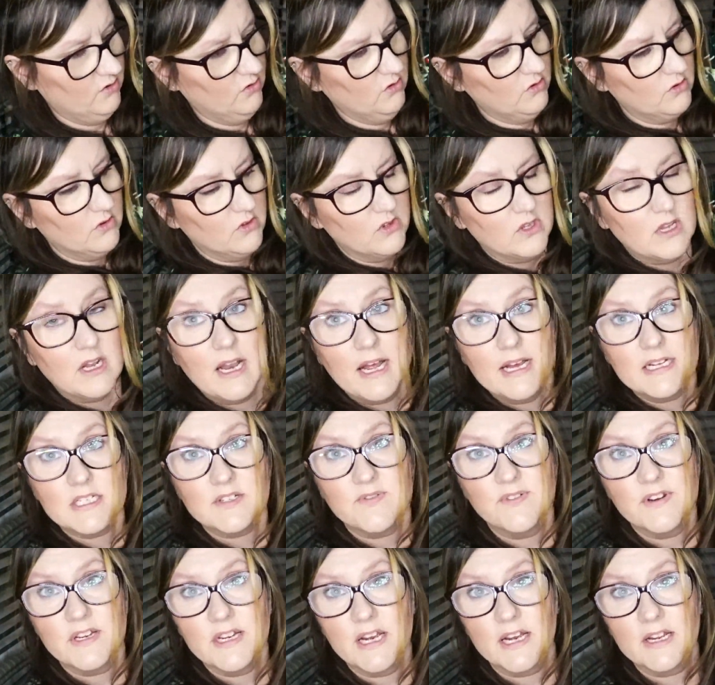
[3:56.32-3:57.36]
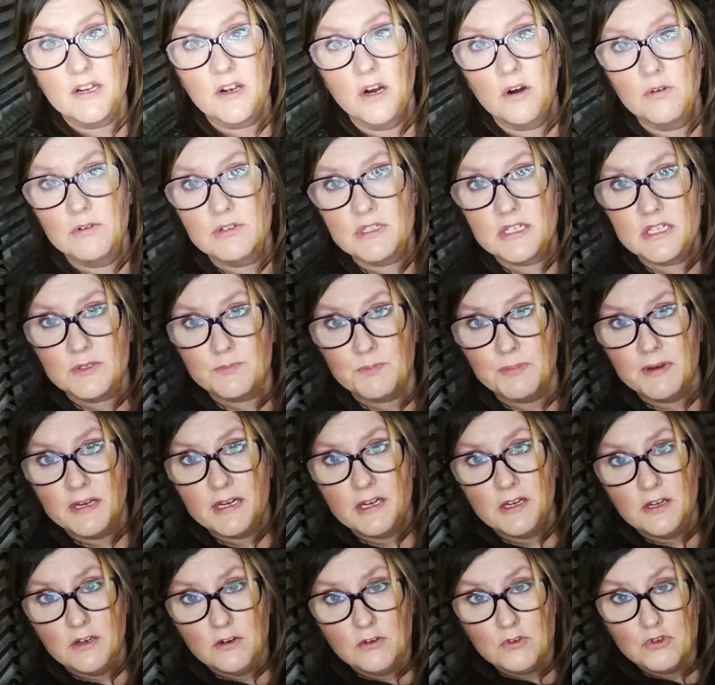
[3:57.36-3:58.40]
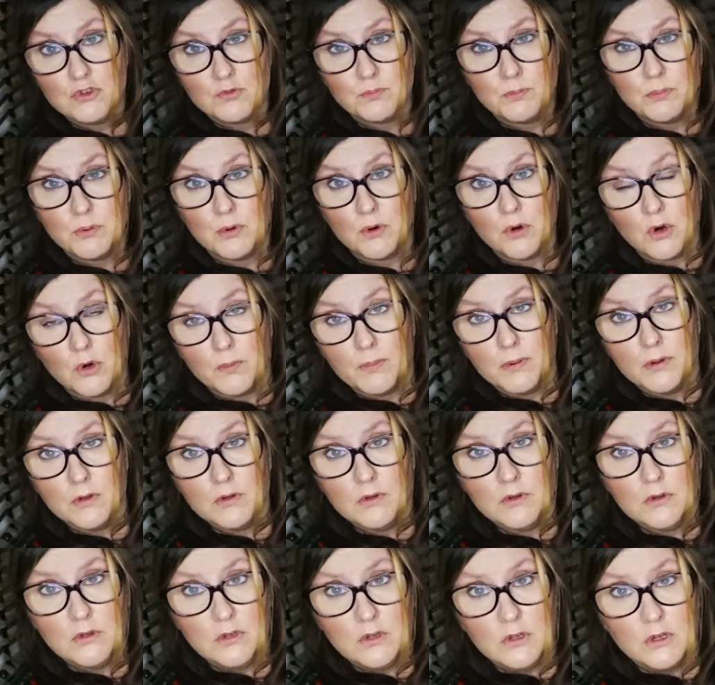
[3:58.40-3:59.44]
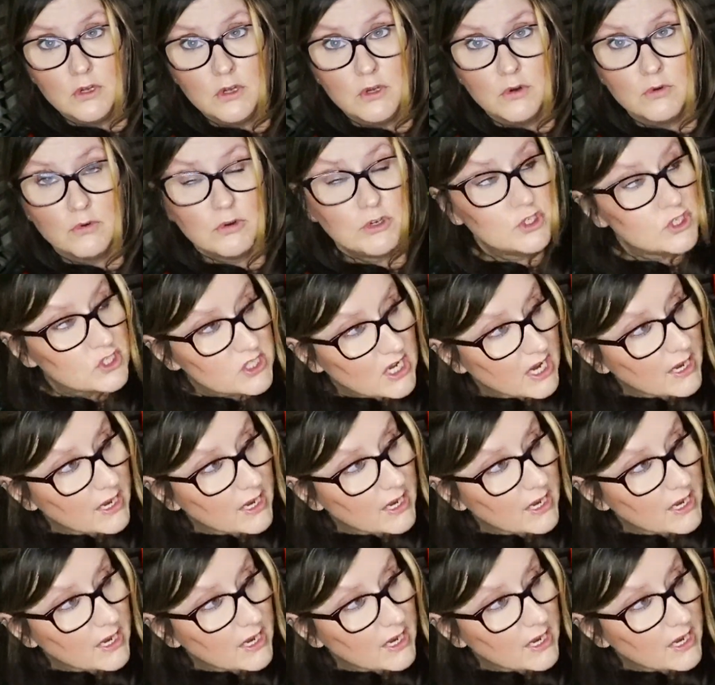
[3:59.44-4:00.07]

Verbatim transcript: ooh, the last thing I got was this big huge bauble which is